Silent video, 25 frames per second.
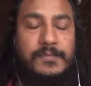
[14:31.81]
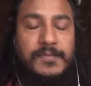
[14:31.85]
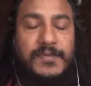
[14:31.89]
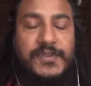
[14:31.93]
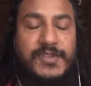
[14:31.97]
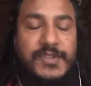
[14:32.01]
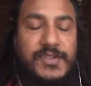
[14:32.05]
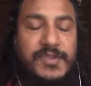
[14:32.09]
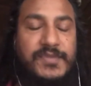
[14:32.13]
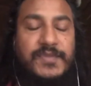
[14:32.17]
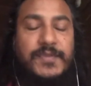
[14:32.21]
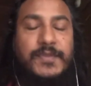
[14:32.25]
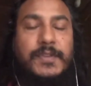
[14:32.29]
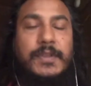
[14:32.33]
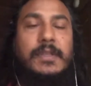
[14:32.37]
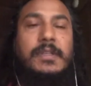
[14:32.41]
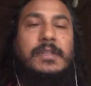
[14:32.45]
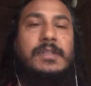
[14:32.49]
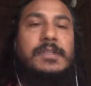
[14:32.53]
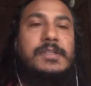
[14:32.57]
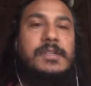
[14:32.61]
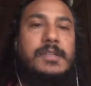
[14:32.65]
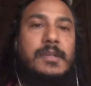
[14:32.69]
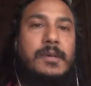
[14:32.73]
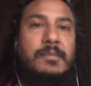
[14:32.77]
just feel
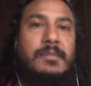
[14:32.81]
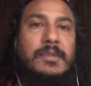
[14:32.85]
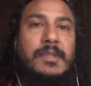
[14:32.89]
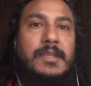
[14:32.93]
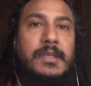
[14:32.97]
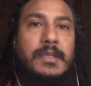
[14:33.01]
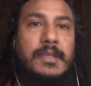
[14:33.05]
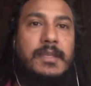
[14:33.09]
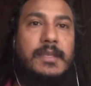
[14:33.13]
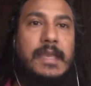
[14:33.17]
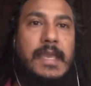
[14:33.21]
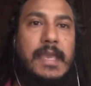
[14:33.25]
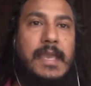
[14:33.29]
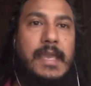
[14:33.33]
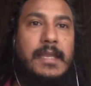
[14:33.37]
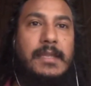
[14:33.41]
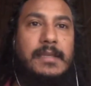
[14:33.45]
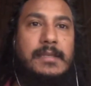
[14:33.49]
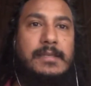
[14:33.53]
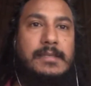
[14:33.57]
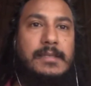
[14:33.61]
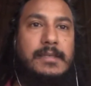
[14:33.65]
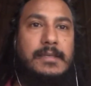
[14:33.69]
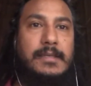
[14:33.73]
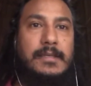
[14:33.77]
something.
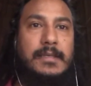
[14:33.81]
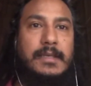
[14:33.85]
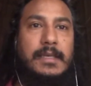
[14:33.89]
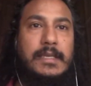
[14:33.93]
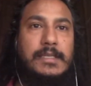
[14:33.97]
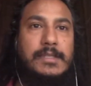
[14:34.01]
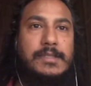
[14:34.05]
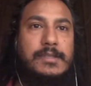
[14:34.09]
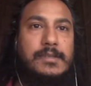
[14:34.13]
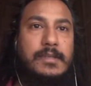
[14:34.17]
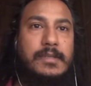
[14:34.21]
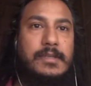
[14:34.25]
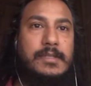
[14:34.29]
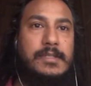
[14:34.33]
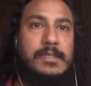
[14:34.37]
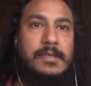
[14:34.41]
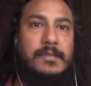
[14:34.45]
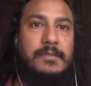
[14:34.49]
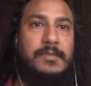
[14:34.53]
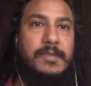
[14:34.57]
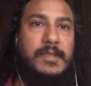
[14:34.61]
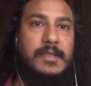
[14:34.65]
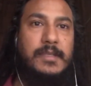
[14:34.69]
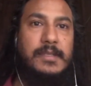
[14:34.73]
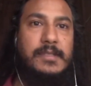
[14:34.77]
And it's not
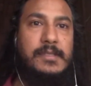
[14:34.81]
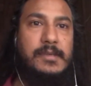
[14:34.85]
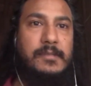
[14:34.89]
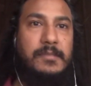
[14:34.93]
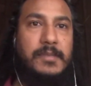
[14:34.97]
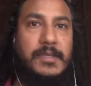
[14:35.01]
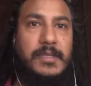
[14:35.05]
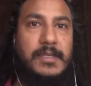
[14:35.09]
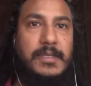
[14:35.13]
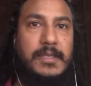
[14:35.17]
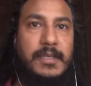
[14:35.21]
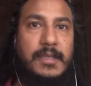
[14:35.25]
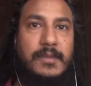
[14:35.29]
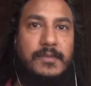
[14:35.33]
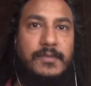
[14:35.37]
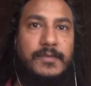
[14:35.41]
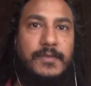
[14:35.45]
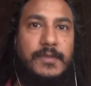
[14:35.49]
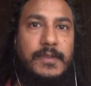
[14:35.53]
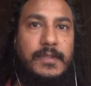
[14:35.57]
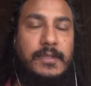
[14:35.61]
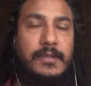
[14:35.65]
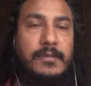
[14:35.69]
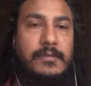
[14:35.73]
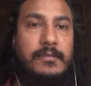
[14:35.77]
something somebody can
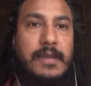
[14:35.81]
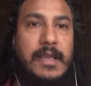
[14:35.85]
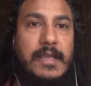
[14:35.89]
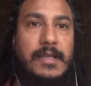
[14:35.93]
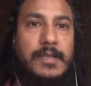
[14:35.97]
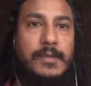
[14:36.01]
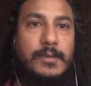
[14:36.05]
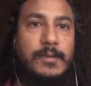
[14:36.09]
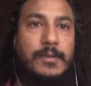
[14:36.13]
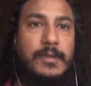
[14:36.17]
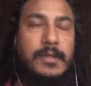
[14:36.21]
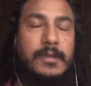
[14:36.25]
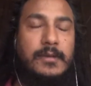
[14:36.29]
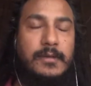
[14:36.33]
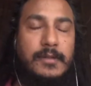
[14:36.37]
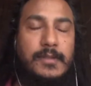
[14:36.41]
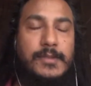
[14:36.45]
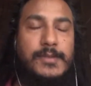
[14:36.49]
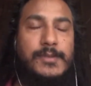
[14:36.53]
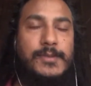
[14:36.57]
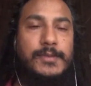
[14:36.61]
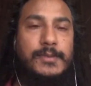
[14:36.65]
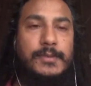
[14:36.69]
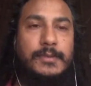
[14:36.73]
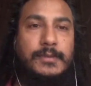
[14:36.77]
feel right away
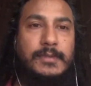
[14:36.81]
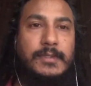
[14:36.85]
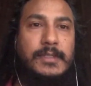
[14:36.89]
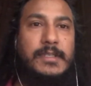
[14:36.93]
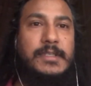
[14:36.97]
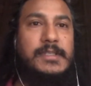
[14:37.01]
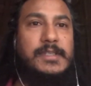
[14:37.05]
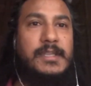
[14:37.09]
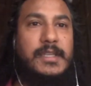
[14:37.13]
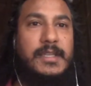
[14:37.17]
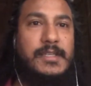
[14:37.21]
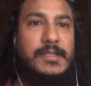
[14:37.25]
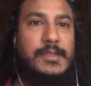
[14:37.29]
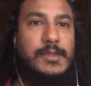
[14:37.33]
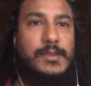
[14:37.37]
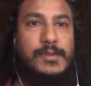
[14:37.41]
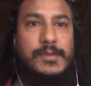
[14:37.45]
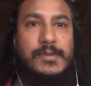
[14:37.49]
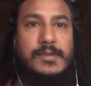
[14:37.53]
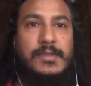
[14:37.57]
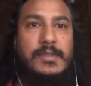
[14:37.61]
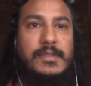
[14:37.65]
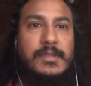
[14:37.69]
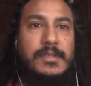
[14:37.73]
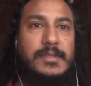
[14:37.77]
also. It takes
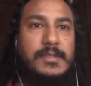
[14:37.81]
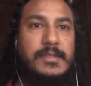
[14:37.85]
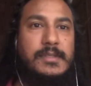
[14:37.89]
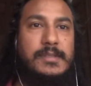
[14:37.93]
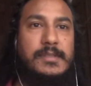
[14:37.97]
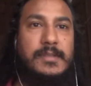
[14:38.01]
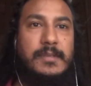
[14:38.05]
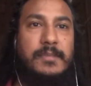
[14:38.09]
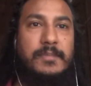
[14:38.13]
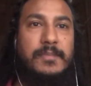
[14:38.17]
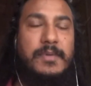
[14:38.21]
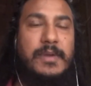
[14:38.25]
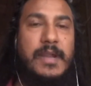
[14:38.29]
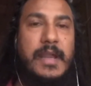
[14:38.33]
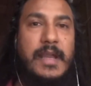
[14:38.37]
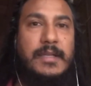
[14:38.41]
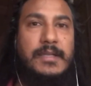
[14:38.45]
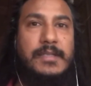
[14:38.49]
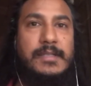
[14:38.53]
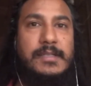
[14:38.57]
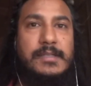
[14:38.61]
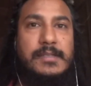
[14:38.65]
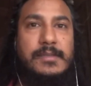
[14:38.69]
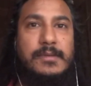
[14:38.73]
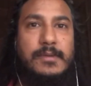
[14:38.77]
usually some
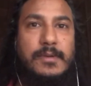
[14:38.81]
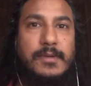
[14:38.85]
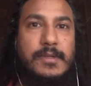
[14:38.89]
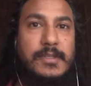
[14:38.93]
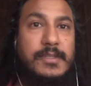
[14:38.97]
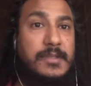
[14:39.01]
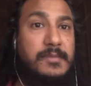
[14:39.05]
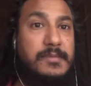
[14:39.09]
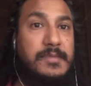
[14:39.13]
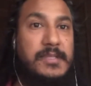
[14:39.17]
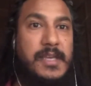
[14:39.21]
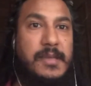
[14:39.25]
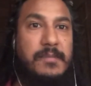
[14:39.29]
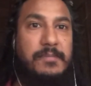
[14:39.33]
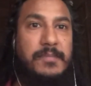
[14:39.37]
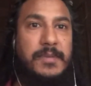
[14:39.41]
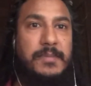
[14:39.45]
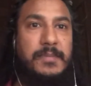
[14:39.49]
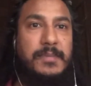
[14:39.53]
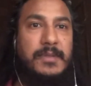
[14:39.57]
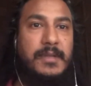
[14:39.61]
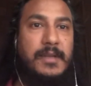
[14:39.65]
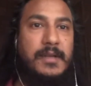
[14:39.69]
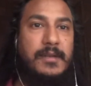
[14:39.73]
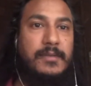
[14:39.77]
practice, or sometimes
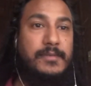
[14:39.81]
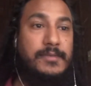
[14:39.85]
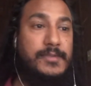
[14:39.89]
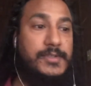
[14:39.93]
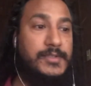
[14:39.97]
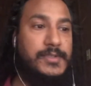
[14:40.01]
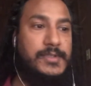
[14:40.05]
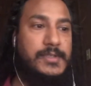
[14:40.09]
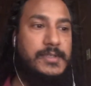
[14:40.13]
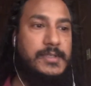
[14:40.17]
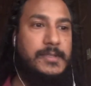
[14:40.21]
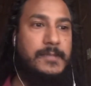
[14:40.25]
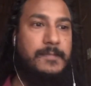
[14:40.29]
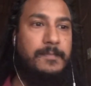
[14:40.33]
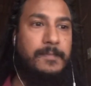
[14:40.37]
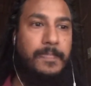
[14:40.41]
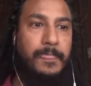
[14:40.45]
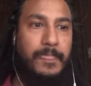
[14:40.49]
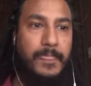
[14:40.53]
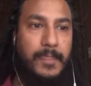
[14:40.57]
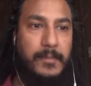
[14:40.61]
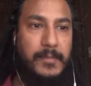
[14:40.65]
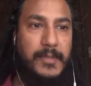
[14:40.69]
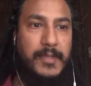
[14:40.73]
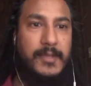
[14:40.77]
people are just,
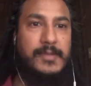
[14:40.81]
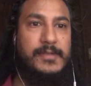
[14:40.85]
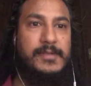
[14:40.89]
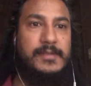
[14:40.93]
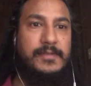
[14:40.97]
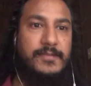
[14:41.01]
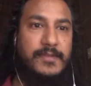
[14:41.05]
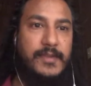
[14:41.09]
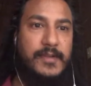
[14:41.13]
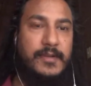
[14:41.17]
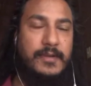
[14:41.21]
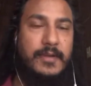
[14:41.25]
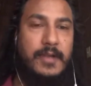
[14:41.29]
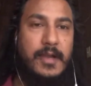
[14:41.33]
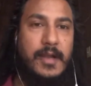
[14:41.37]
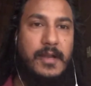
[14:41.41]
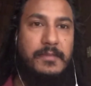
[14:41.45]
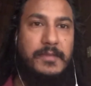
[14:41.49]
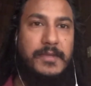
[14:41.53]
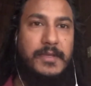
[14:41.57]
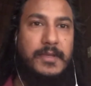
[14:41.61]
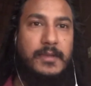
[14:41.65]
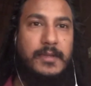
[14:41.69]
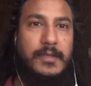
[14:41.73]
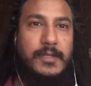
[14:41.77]
because of their
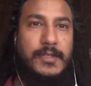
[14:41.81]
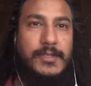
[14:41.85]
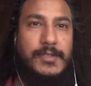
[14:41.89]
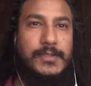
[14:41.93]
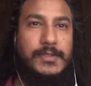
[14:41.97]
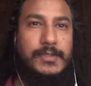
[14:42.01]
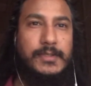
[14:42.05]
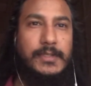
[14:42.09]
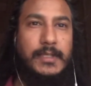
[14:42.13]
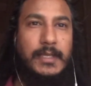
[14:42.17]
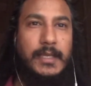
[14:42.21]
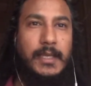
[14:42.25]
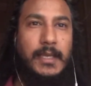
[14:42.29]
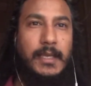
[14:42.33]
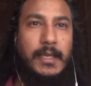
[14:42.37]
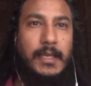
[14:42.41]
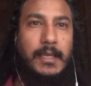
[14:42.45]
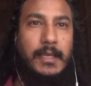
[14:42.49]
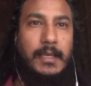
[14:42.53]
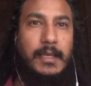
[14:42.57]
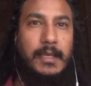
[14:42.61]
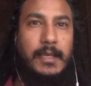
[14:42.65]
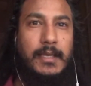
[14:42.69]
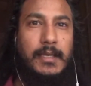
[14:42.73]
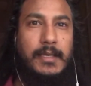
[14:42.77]
karmic connection,
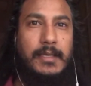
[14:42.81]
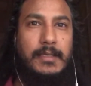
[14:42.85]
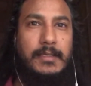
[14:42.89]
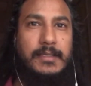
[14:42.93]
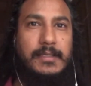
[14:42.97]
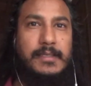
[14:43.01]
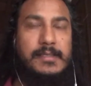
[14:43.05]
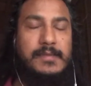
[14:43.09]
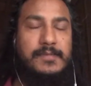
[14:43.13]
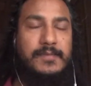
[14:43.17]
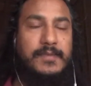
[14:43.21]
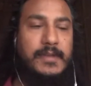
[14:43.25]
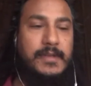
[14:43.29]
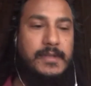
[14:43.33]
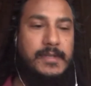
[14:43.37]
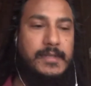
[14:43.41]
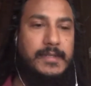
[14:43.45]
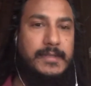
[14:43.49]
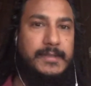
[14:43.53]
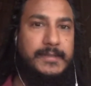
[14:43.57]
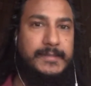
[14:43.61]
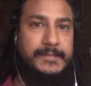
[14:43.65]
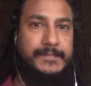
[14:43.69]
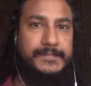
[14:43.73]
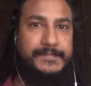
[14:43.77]
it's
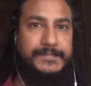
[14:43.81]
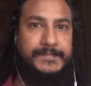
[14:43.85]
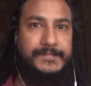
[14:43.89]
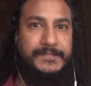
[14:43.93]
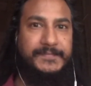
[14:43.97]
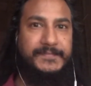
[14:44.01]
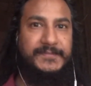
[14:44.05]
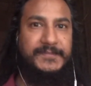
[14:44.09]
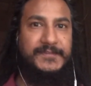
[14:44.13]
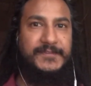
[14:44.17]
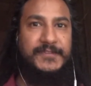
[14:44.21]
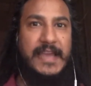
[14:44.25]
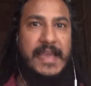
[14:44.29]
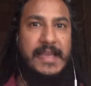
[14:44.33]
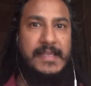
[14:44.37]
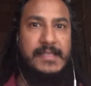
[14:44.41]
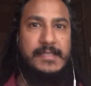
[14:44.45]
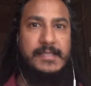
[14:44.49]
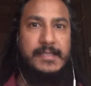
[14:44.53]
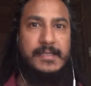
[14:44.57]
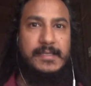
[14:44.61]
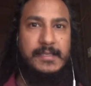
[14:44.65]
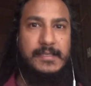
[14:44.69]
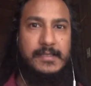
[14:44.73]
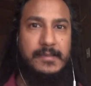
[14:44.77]
very
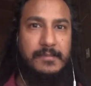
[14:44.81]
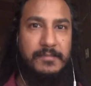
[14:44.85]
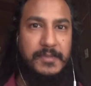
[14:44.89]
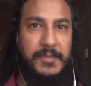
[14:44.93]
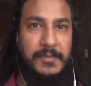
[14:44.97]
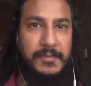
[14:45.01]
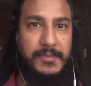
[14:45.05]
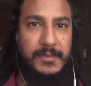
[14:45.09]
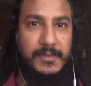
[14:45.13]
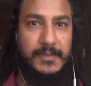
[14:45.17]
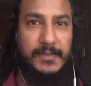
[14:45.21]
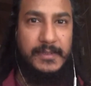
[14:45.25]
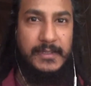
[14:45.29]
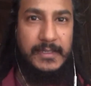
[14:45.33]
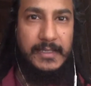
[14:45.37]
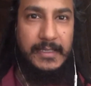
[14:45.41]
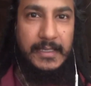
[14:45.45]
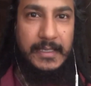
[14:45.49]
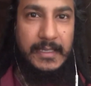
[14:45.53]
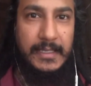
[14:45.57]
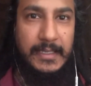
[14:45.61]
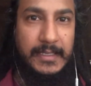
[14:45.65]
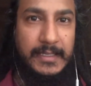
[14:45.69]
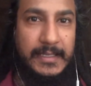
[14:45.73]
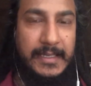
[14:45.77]
fast. Some people
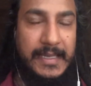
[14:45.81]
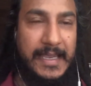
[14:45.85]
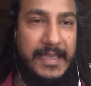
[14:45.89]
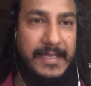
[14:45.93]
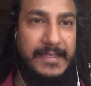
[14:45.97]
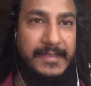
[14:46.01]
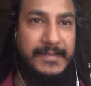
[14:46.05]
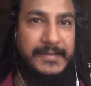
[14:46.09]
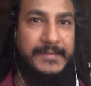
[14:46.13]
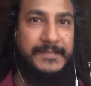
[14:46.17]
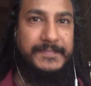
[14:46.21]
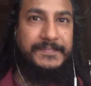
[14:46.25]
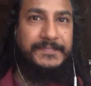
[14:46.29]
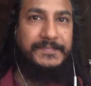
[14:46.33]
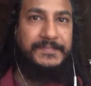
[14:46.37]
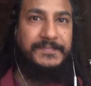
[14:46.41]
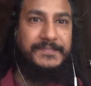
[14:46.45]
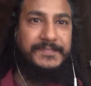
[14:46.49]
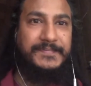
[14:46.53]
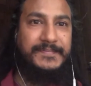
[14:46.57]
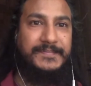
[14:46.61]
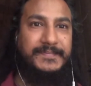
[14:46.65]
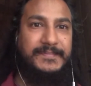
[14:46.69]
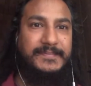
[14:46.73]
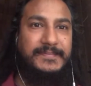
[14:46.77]
can
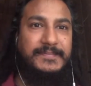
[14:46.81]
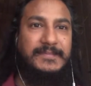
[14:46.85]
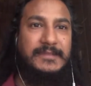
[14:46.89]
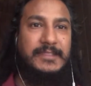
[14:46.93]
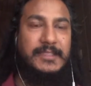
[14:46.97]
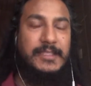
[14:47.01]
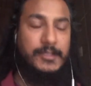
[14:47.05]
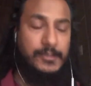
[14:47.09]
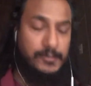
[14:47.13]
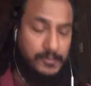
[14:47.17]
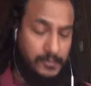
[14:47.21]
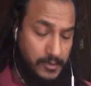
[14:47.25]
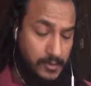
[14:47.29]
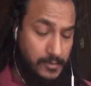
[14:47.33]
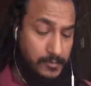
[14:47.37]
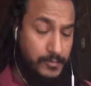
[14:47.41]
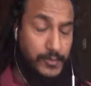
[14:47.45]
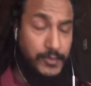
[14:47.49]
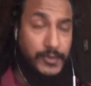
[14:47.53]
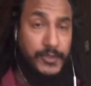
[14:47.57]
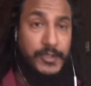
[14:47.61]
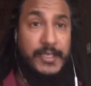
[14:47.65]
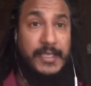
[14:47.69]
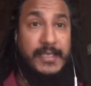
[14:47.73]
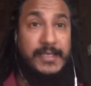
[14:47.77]

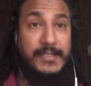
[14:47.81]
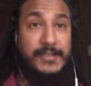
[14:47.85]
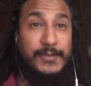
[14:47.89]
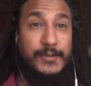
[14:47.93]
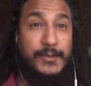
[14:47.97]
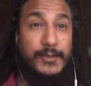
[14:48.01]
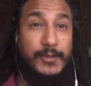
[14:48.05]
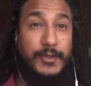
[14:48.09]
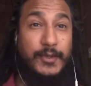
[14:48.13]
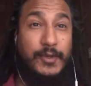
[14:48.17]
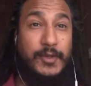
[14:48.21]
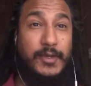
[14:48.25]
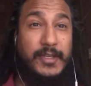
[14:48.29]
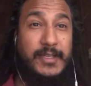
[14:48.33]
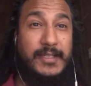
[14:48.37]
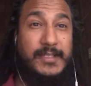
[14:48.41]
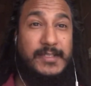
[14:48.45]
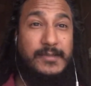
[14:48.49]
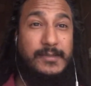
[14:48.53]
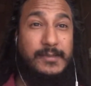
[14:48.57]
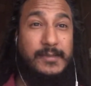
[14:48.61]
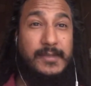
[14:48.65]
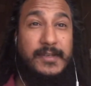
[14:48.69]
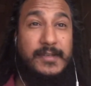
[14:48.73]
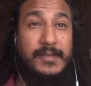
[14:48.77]
communicate or connect
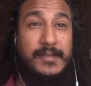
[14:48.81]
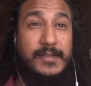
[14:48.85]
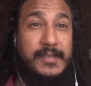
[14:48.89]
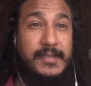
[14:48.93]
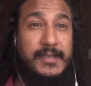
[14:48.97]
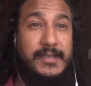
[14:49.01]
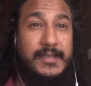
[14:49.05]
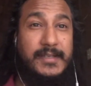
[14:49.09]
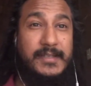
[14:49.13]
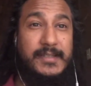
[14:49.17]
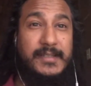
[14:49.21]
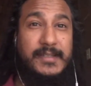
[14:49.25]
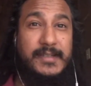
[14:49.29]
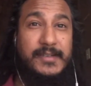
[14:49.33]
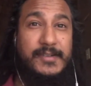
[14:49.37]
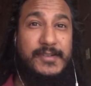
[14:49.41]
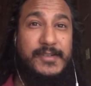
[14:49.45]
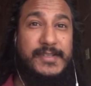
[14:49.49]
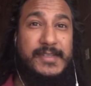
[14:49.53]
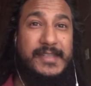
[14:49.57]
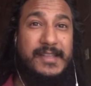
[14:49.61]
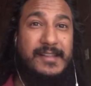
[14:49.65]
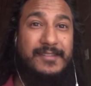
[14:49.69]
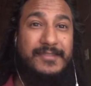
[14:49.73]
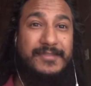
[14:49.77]
to their
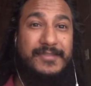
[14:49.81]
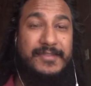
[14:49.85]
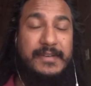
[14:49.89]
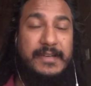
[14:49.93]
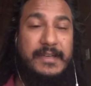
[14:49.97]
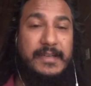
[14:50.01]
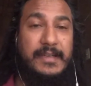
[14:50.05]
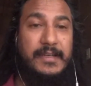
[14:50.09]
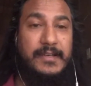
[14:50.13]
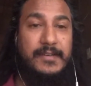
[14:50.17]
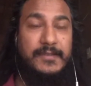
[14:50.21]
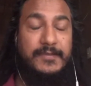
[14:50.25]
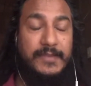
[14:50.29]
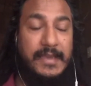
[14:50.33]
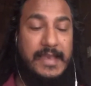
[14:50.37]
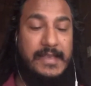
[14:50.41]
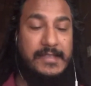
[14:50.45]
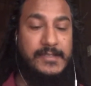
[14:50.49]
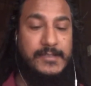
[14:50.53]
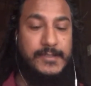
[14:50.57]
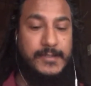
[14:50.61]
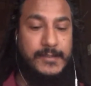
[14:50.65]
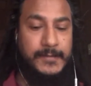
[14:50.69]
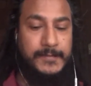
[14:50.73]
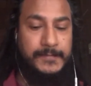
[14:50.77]
self
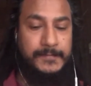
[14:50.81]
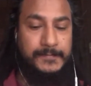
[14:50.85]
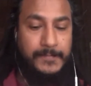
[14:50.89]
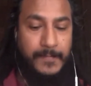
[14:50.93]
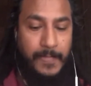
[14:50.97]
faster.